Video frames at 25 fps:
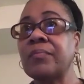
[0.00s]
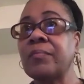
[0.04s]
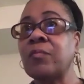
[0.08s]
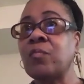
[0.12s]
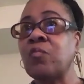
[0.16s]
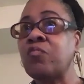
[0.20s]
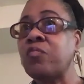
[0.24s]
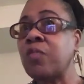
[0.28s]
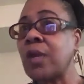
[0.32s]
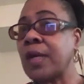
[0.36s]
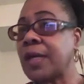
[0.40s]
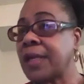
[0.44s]

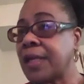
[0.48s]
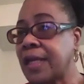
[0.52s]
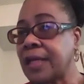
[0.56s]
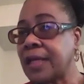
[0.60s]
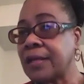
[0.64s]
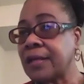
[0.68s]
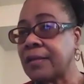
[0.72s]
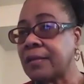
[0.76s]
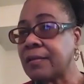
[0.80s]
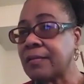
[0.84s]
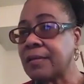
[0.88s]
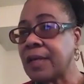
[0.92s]

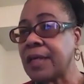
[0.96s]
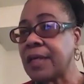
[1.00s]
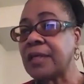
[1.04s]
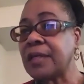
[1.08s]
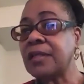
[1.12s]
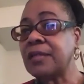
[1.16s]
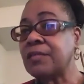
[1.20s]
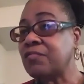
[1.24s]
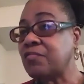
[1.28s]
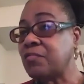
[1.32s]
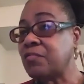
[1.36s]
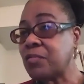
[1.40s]
Running, I
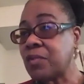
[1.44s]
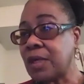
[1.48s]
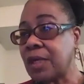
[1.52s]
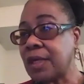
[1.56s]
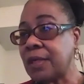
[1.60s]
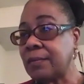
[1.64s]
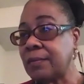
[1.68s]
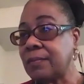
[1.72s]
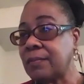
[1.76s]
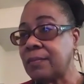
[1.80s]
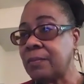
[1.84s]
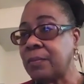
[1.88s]
couldn't
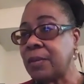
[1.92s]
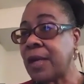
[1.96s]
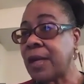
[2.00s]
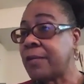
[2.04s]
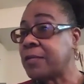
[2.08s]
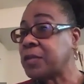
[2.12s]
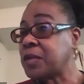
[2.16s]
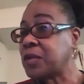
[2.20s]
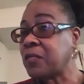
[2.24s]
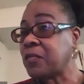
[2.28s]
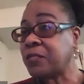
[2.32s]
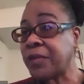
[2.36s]
run, but I
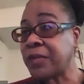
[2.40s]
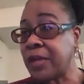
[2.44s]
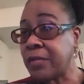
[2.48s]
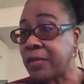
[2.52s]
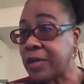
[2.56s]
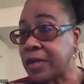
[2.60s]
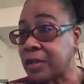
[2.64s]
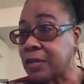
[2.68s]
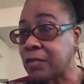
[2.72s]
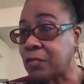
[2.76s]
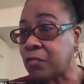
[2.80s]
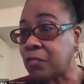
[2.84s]
was a
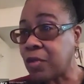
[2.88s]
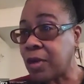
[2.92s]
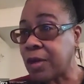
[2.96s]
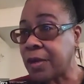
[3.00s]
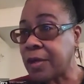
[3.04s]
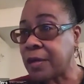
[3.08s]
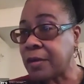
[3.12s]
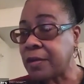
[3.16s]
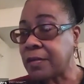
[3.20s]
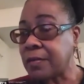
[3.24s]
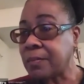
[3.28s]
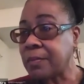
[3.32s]
very good
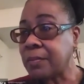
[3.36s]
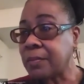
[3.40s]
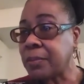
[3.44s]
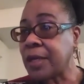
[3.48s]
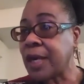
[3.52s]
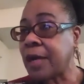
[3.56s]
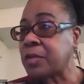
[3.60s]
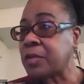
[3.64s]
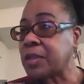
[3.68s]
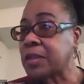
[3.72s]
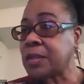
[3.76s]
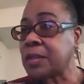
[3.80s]
runner, but
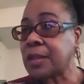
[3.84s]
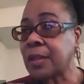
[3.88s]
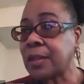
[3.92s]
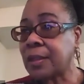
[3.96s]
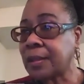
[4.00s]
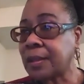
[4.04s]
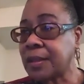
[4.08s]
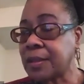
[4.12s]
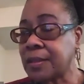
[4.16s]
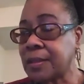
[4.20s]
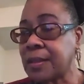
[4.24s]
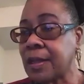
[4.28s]
I would
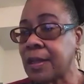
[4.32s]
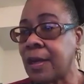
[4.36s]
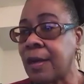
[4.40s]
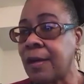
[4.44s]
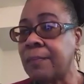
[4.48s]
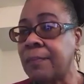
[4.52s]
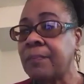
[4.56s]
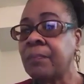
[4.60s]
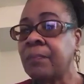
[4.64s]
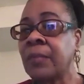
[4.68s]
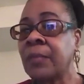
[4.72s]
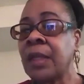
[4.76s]
suddenly
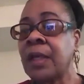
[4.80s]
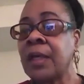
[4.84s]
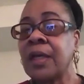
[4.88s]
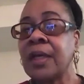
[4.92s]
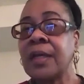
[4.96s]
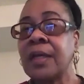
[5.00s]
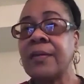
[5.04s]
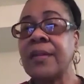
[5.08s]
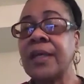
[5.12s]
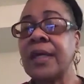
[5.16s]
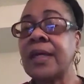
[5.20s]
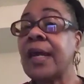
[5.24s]
stop.
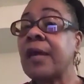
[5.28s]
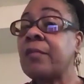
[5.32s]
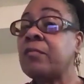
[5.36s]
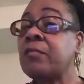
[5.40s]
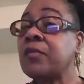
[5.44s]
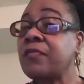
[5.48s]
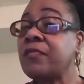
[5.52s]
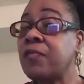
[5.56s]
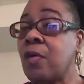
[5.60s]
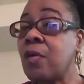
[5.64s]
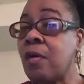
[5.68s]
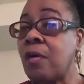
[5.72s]
Then I
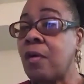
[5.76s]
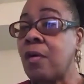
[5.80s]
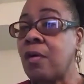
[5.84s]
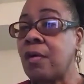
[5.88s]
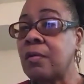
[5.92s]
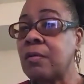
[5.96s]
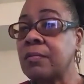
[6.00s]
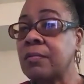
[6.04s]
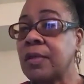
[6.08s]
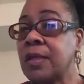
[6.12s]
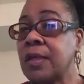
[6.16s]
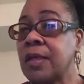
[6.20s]
would
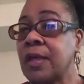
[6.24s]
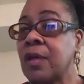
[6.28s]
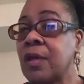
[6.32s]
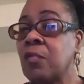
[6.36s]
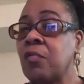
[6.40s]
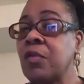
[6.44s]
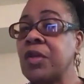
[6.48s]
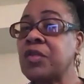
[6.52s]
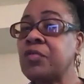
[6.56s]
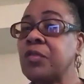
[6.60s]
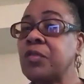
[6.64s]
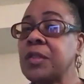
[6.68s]
fall,
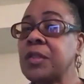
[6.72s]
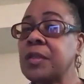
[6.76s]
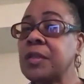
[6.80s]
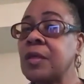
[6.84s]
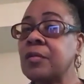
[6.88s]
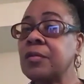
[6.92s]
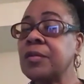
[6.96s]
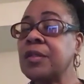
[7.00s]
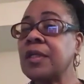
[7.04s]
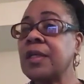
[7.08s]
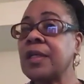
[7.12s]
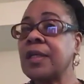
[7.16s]
which
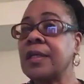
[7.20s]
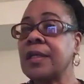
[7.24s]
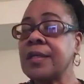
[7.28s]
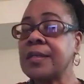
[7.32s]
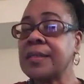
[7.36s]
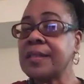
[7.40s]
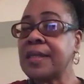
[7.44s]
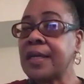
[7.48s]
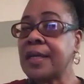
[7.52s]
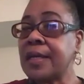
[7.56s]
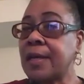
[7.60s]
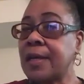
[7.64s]
resulted in,
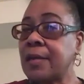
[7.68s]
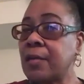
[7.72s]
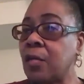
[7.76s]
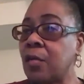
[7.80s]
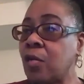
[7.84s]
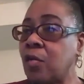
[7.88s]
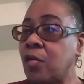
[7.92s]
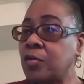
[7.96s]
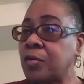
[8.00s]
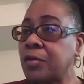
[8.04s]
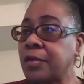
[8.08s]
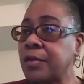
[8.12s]
as I got
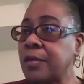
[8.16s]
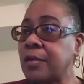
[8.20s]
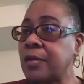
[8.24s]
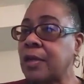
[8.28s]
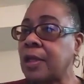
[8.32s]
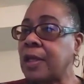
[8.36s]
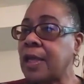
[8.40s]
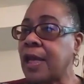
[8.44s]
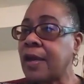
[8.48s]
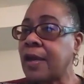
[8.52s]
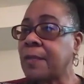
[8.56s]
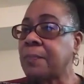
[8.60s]
older,
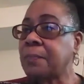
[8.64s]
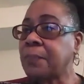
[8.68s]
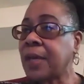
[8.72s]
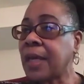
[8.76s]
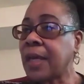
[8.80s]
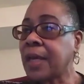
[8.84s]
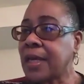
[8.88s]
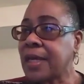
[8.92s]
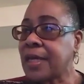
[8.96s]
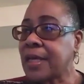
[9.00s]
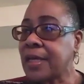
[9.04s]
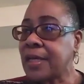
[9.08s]
a lot of
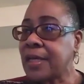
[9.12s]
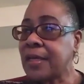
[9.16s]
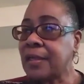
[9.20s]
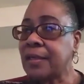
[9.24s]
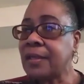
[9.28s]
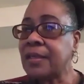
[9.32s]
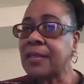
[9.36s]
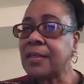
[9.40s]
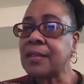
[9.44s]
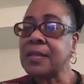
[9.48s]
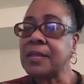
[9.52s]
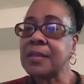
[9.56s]
pain
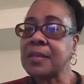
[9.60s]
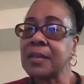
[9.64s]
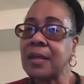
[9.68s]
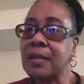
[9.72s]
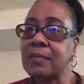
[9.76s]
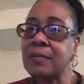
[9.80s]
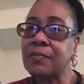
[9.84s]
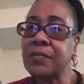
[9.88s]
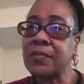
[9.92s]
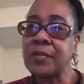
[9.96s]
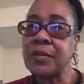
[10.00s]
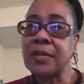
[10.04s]
and
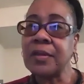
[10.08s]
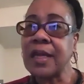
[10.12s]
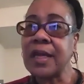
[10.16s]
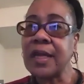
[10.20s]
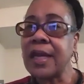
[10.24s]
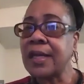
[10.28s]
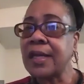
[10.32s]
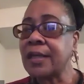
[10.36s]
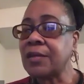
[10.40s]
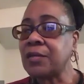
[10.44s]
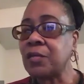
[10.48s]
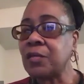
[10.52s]
discomfort.
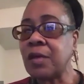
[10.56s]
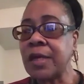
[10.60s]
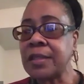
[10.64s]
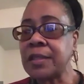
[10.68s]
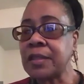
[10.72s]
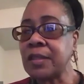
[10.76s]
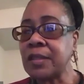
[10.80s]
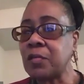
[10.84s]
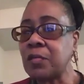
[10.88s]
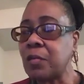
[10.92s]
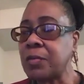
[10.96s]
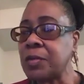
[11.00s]
I had no
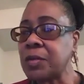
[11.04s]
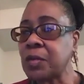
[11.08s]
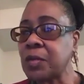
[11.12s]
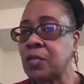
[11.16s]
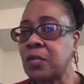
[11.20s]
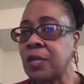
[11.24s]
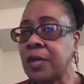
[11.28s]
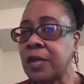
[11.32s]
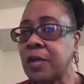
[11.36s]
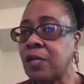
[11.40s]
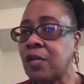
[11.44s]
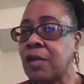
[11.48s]
idea what was
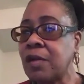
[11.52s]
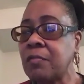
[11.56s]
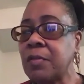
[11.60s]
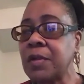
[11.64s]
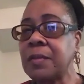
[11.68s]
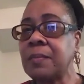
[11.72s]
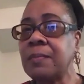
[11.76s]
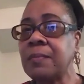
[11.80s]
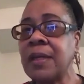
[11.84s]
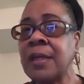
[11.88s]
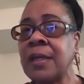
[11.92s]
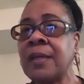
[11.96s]
going on
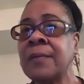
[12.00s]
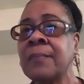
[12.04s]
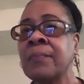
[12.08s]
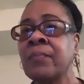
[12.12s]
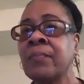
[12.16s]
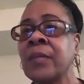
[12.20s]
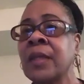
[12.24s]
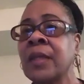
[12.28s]
with me.